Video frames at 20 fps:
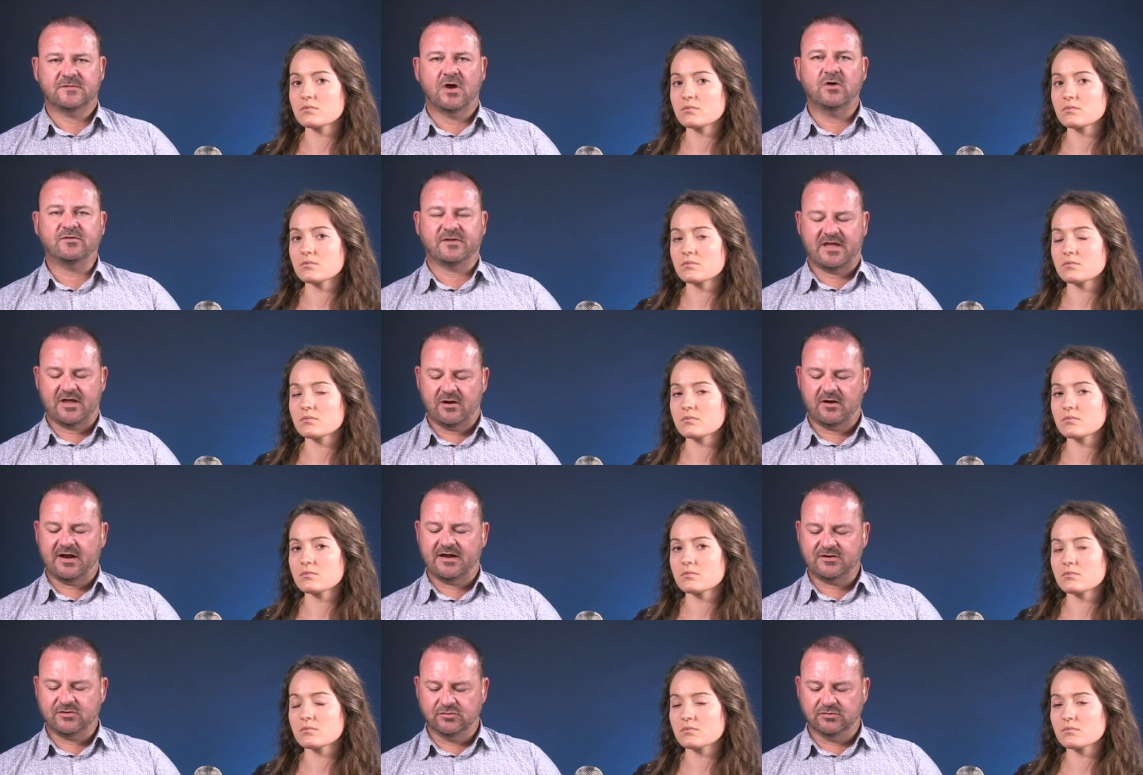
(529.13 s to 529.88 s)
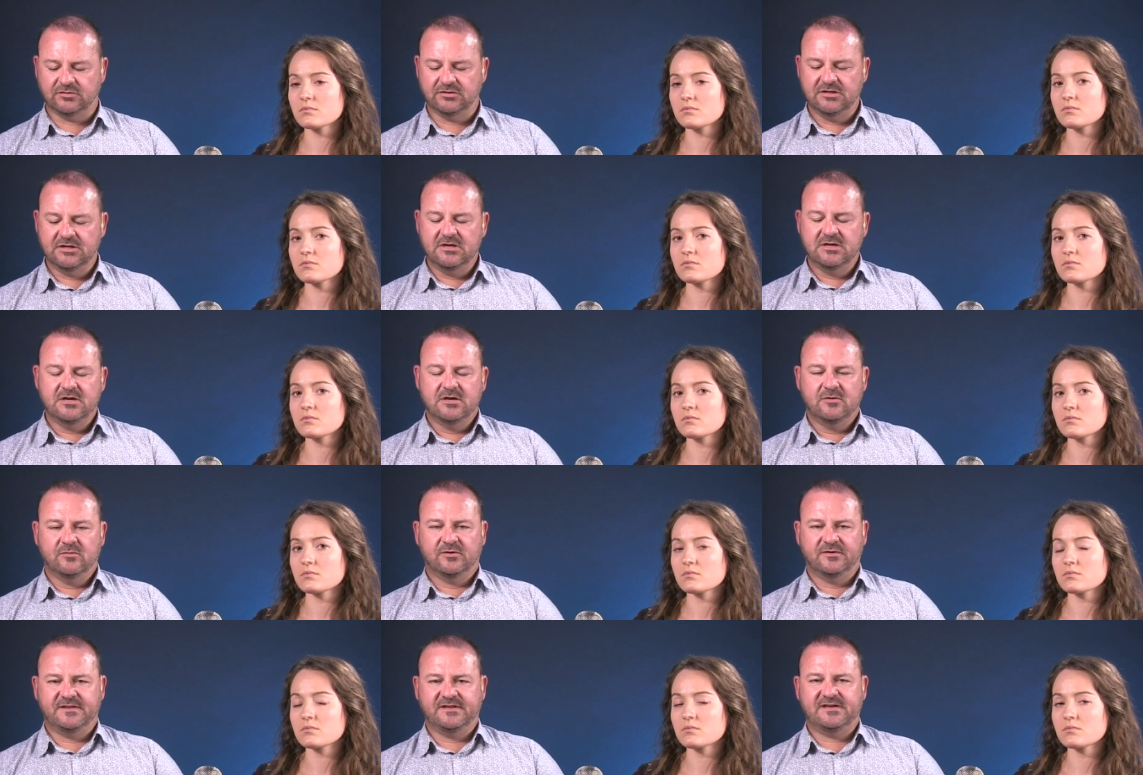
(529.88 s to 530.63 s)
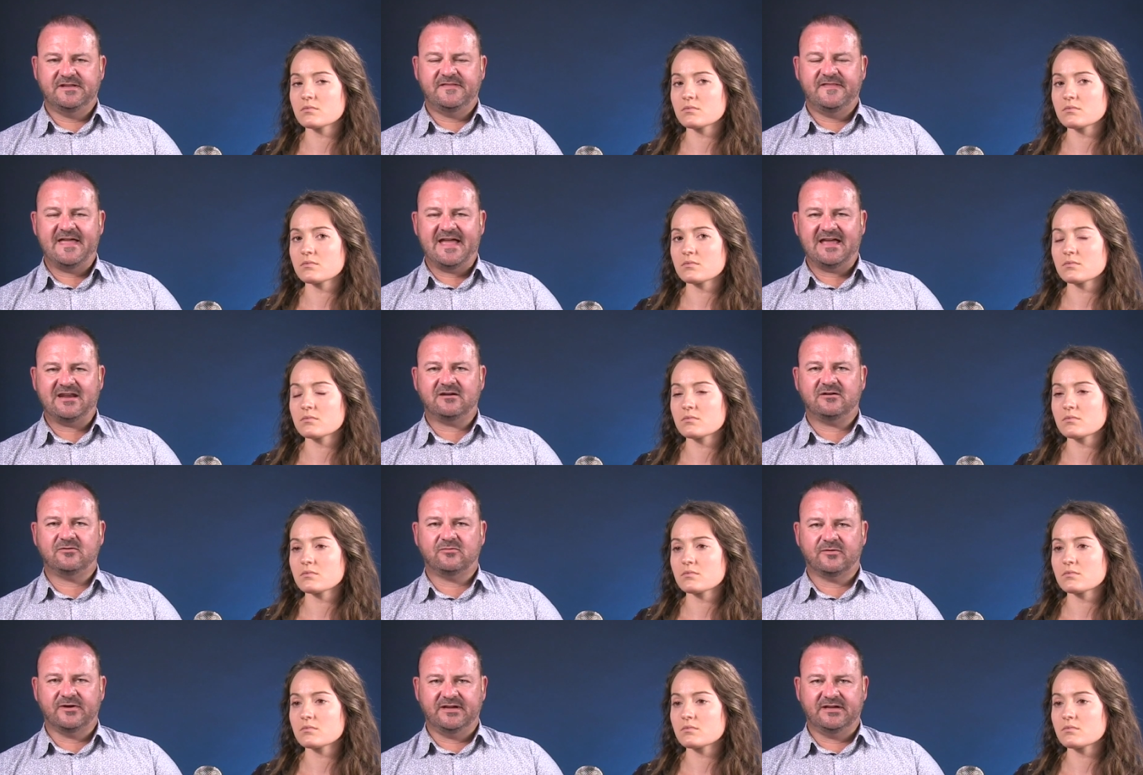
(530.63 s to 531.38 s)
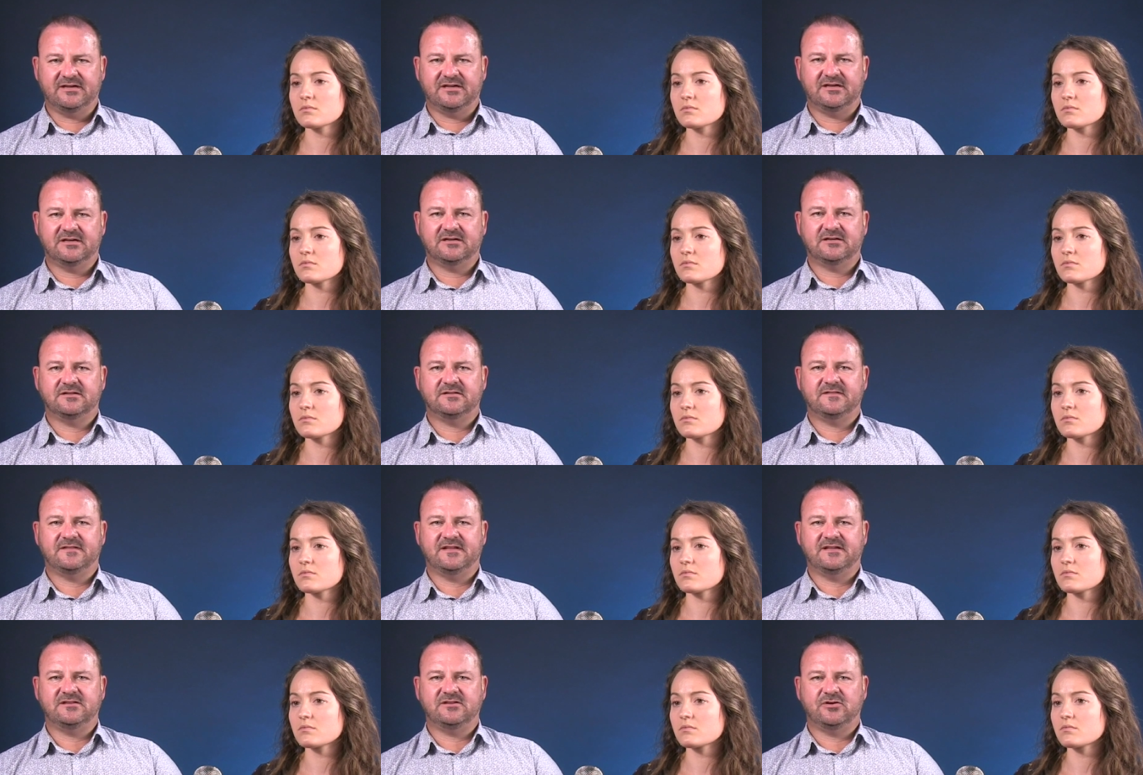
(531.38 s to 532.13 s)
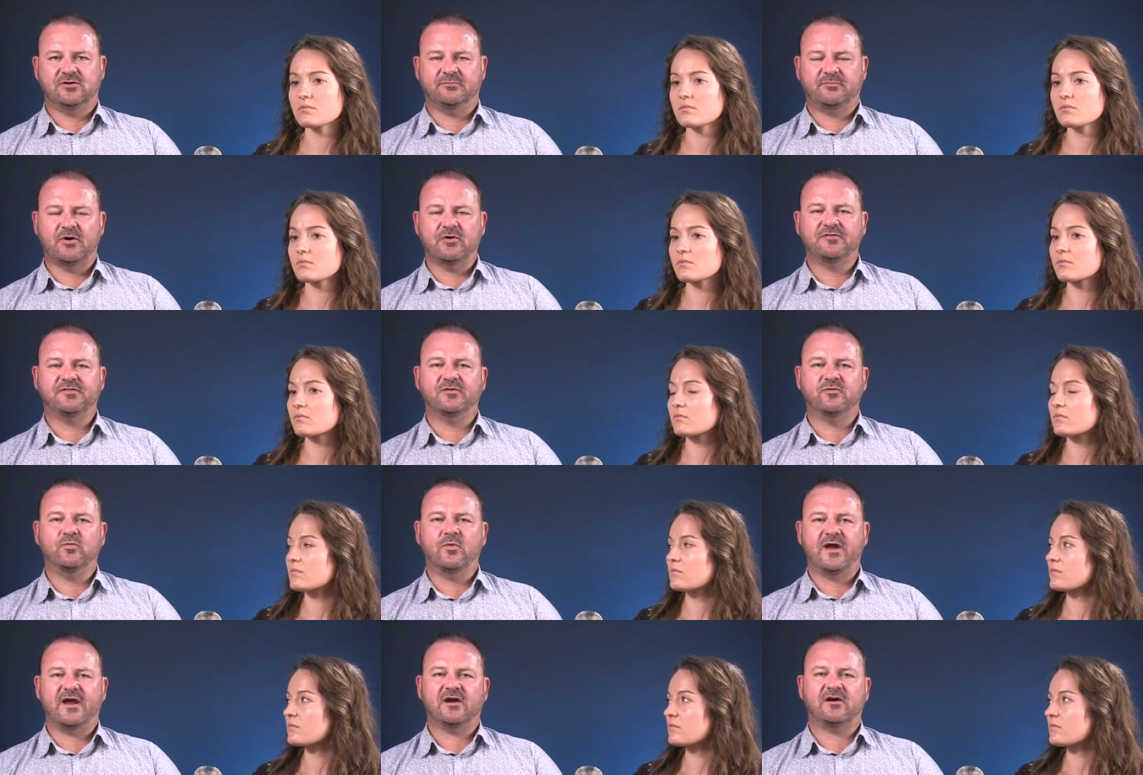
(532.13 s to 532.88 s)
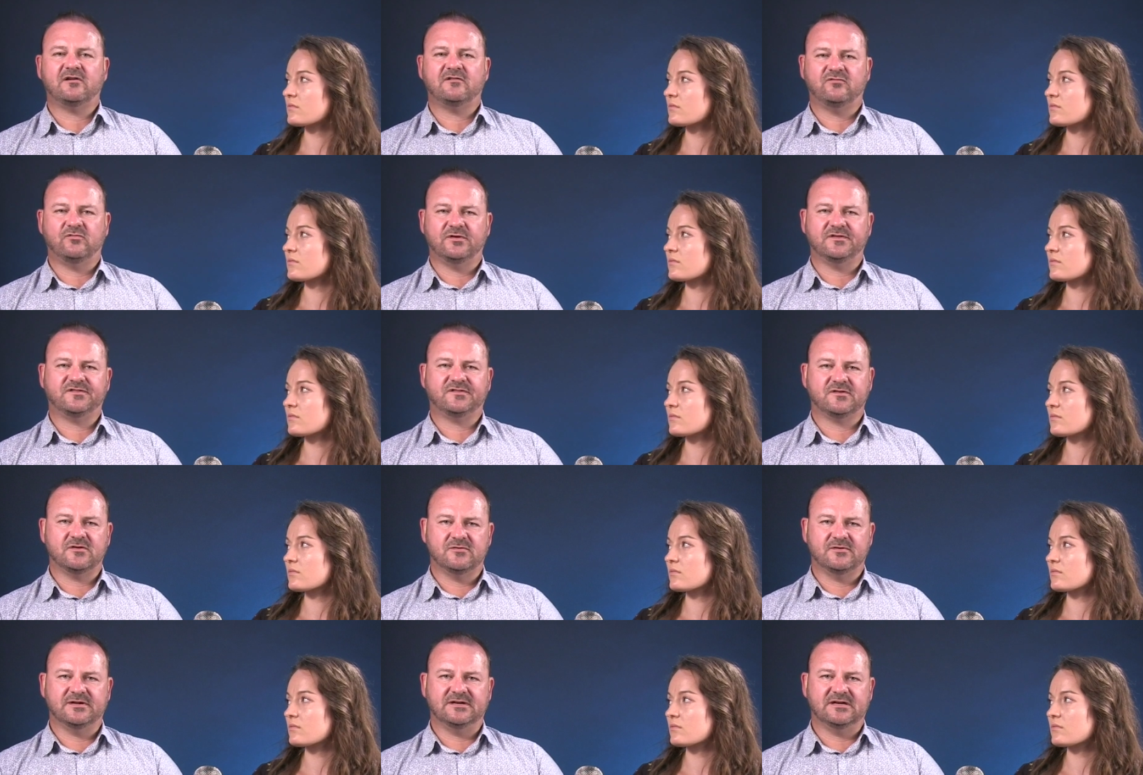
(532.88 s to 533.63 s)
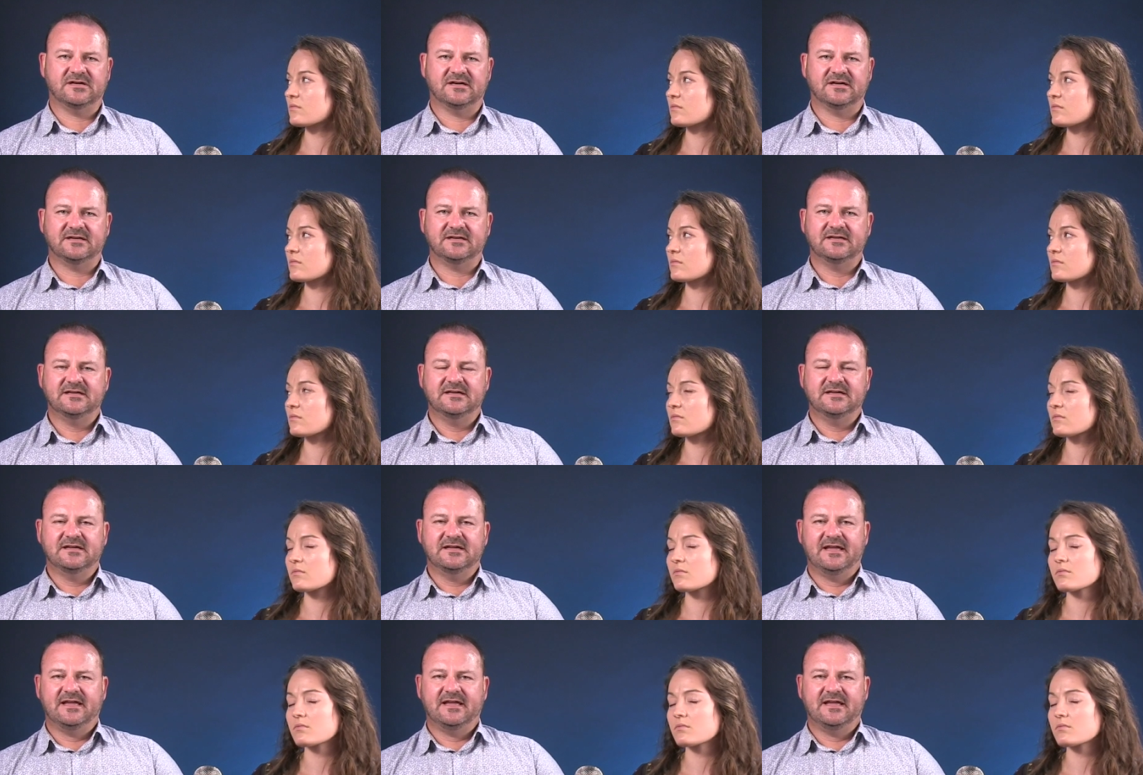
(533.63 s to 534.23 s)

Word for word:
Speaker 1: Okay. All right, cool. Well, then in that arena, then you're both aware of what's going on.